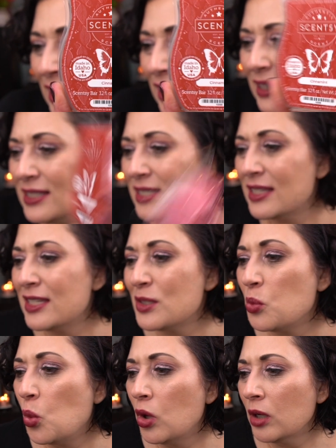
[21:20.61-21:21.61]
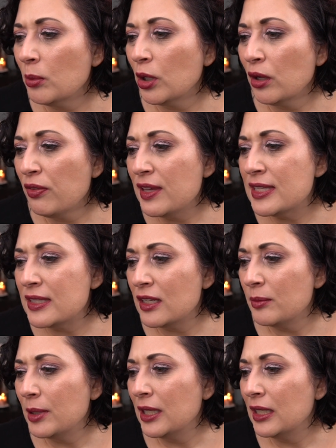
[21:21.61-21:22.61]
This is warm, earthy
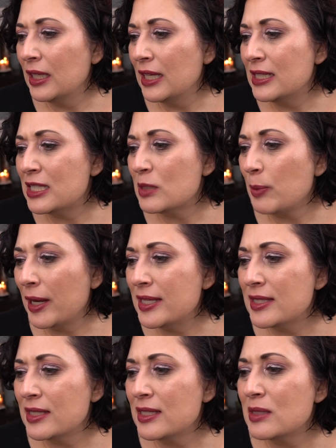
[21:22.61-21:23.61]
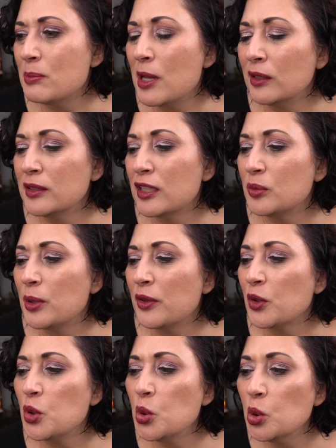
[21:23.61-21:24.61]
cinnamon and spices melded
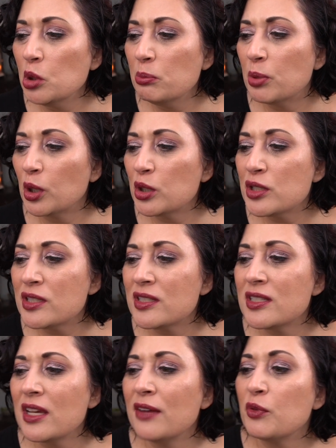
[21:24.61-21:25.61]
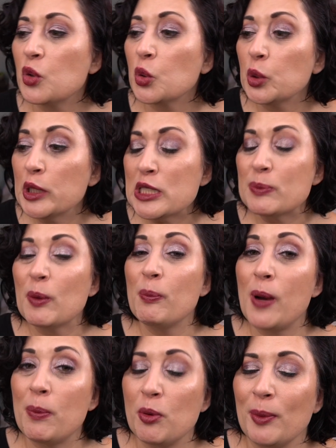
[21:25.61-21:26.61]
with cool bursts of crisp
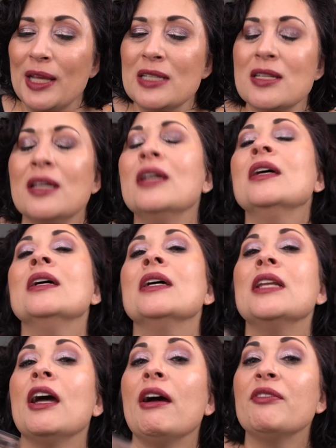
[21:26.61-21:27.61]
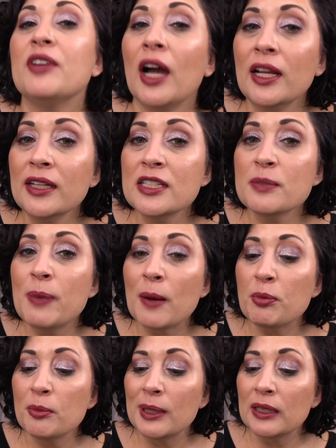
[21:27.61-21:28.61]
peppermint. Now, I've gotten into
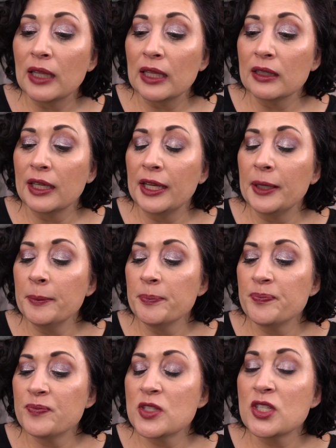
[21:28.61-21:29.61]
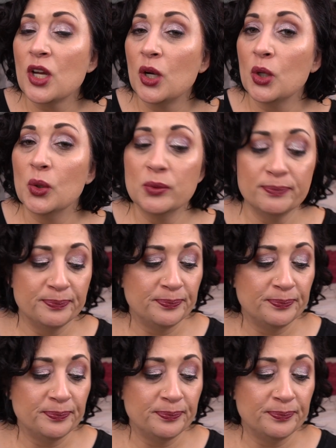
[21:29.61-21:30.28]
peppermint lately, so